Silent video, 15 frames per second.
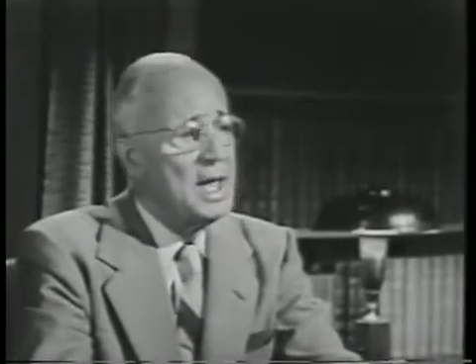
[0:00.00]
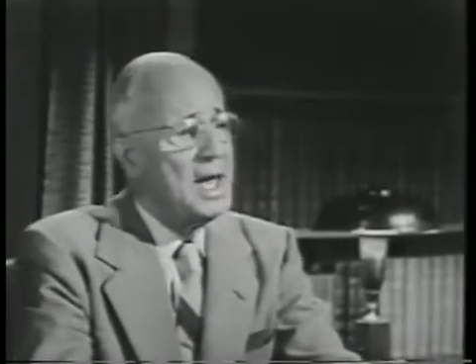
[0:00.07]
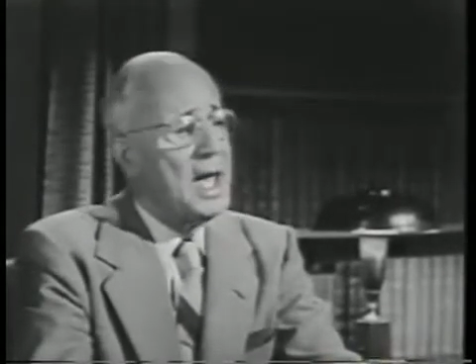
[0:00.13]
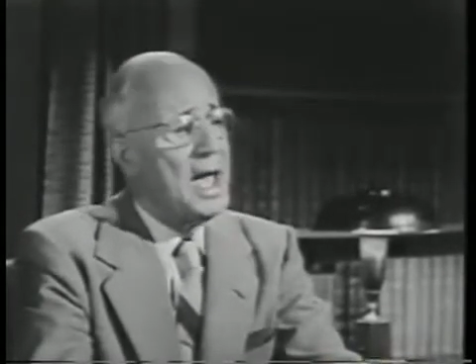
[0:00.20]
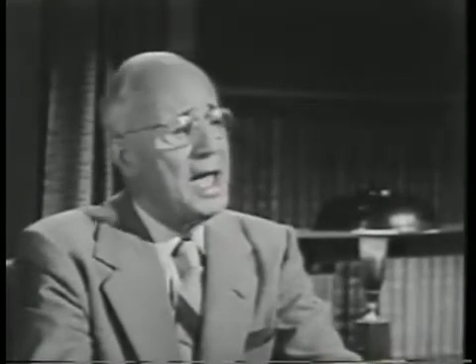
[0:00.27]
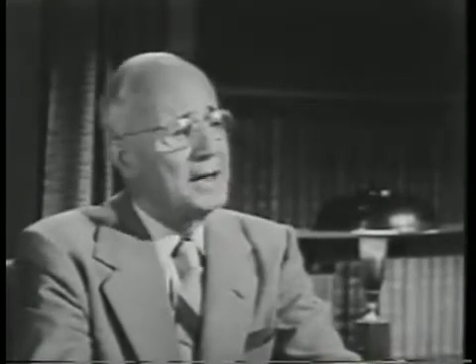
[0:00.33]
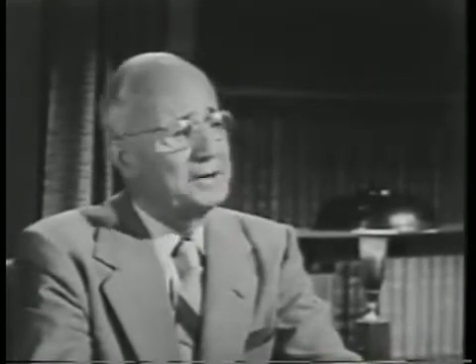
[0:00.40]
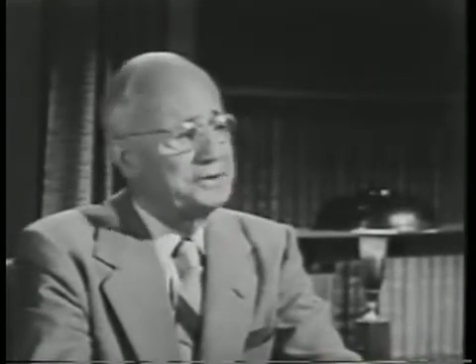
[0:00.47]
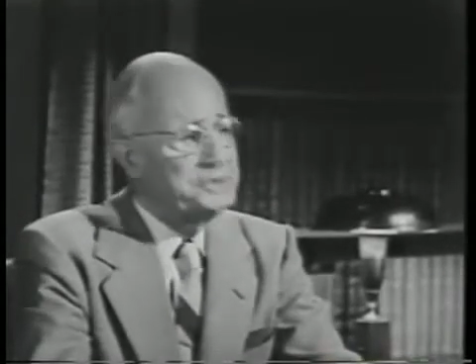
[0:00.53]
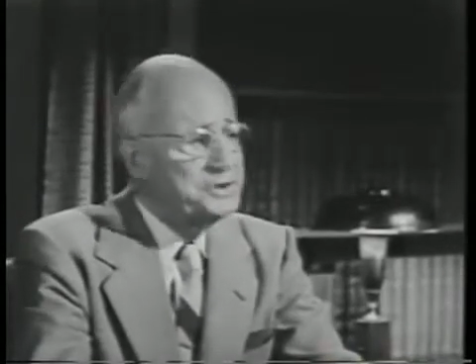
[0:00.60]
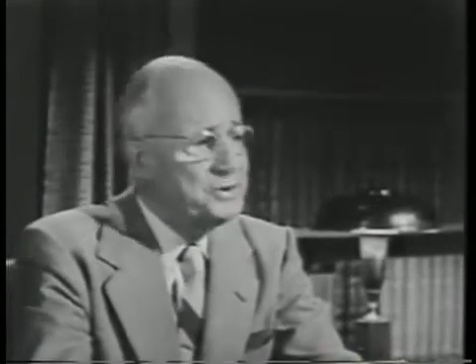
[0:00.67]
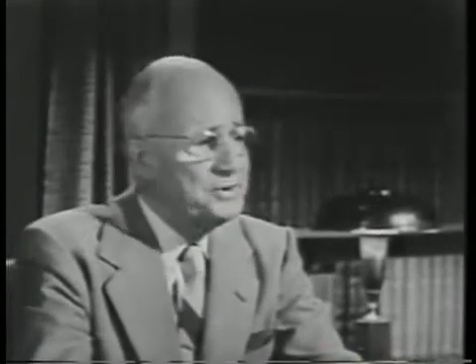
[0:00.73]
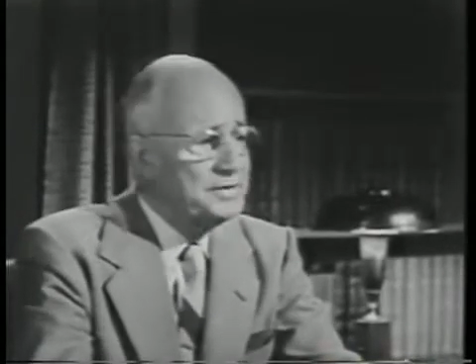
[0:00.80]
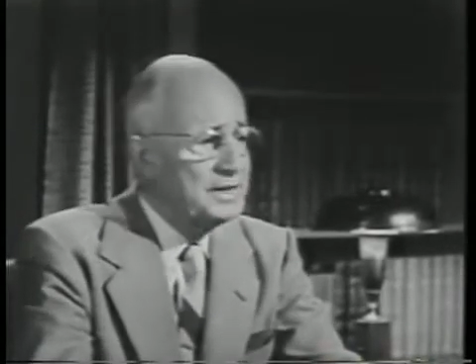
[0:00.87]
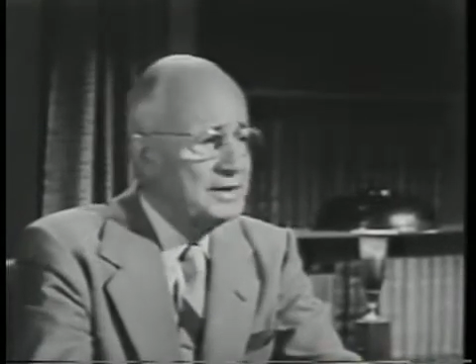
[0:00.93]
And
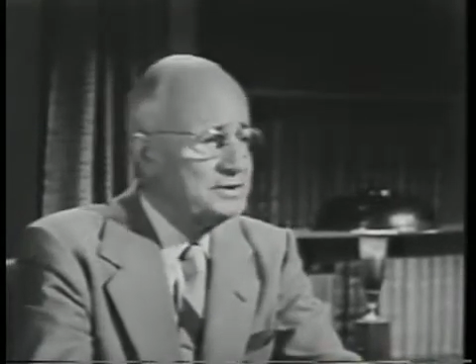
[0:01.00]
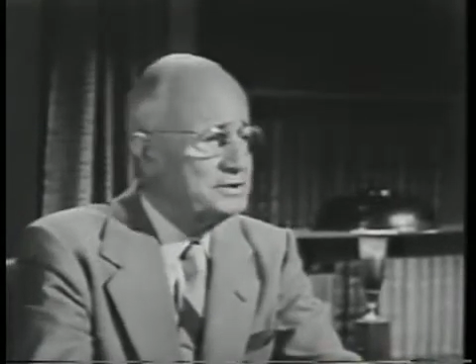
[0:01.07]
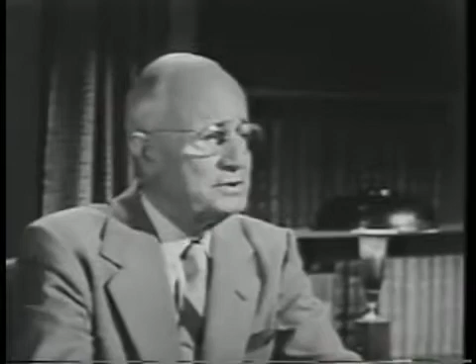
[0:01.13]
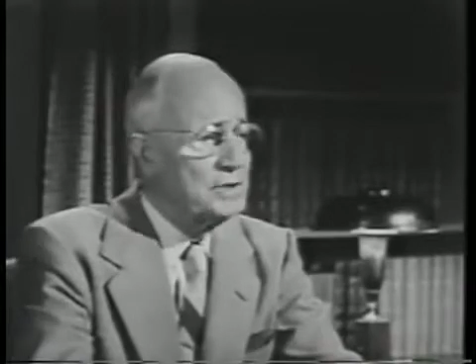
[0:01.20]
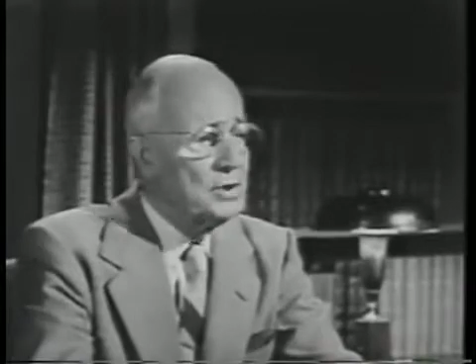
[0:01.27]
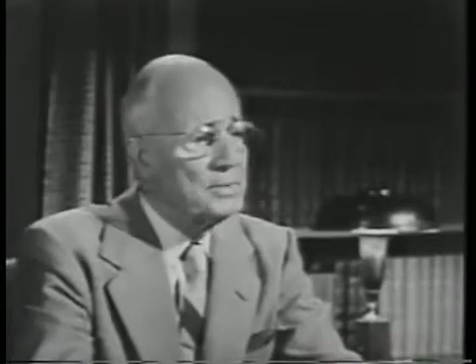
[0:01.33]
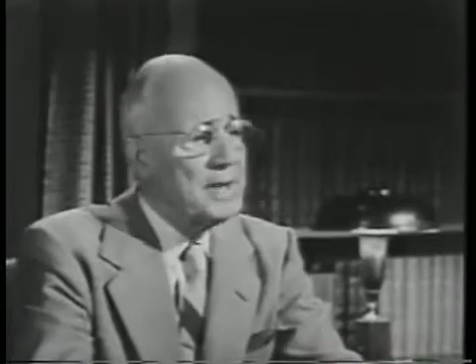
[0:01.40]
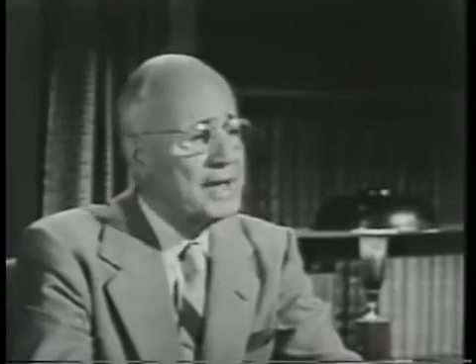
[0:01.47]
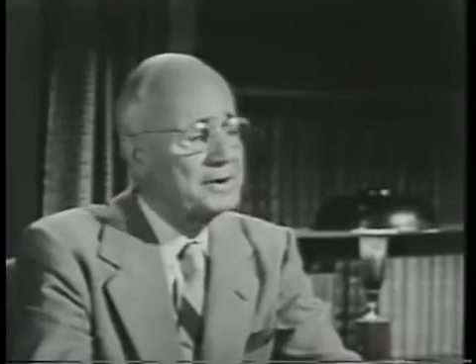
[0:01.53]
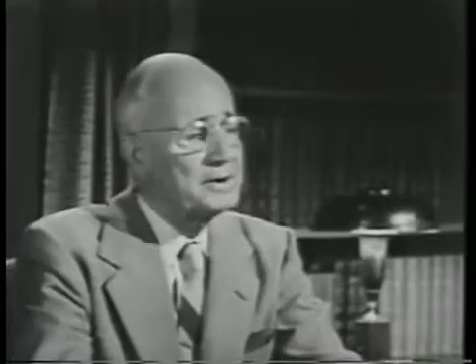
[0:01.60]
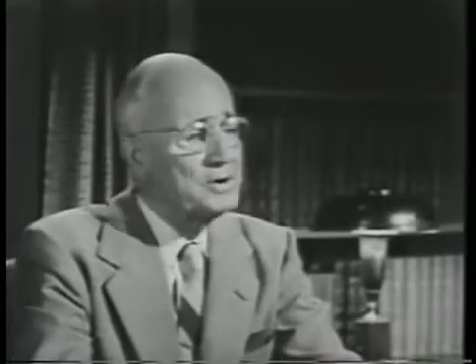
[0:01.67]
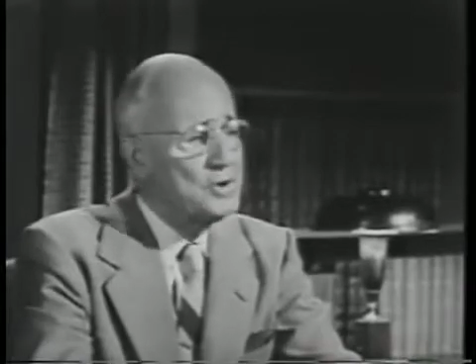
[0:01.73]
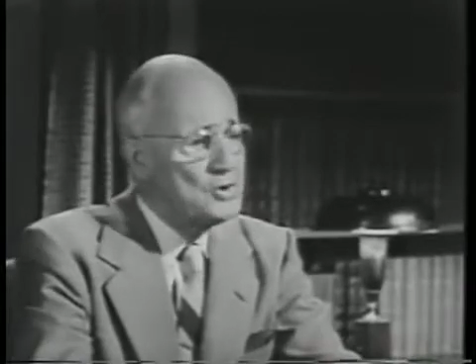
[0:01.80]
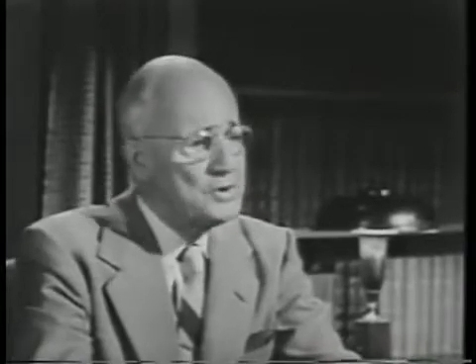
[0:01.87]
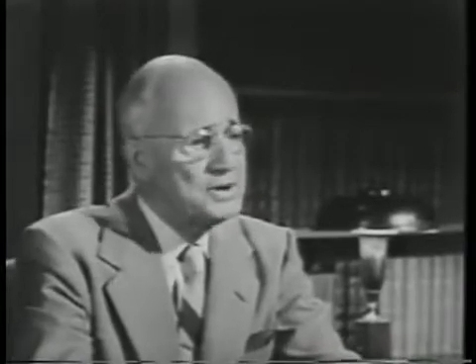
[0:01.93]
do this no matter
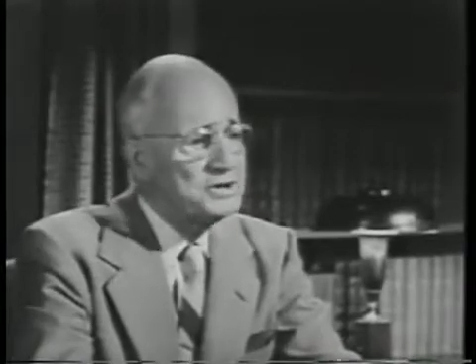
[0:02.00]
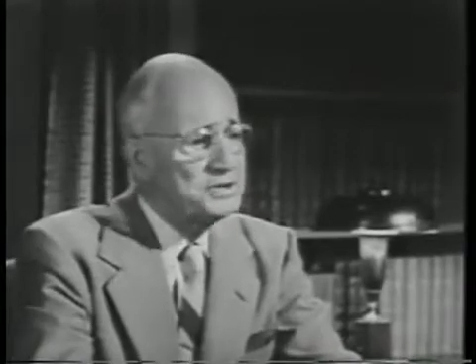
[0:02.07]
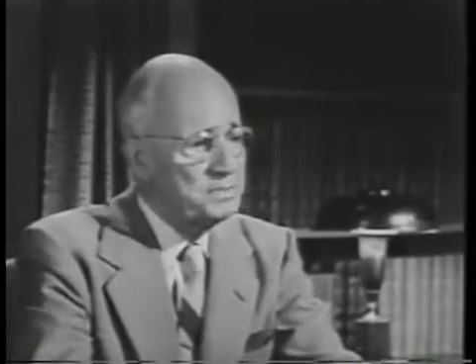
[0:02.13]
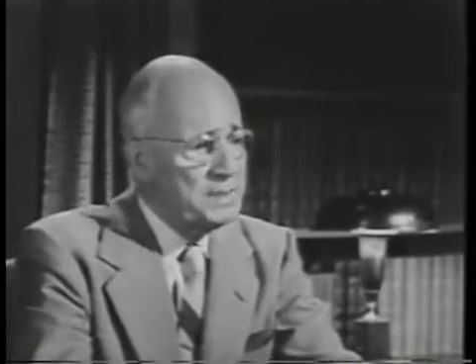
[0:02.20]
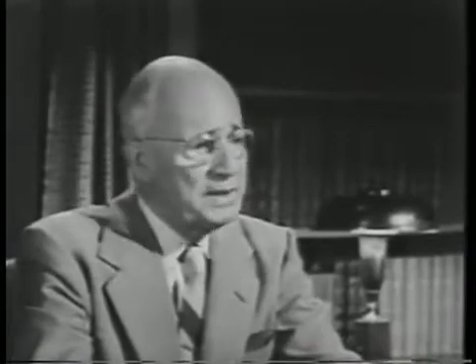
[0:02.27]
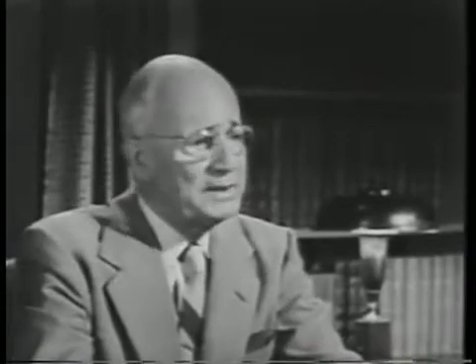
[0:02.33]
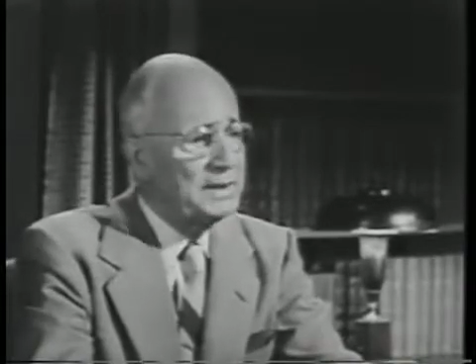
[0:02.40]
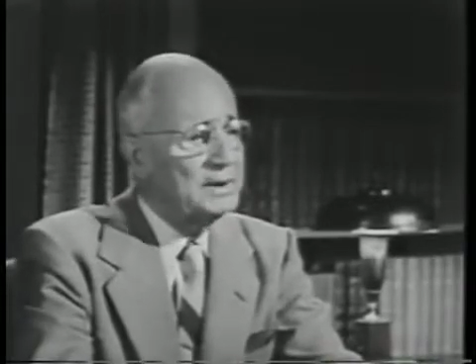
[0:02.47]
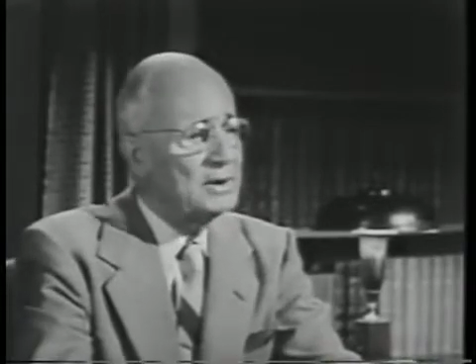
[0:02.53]
who is speaking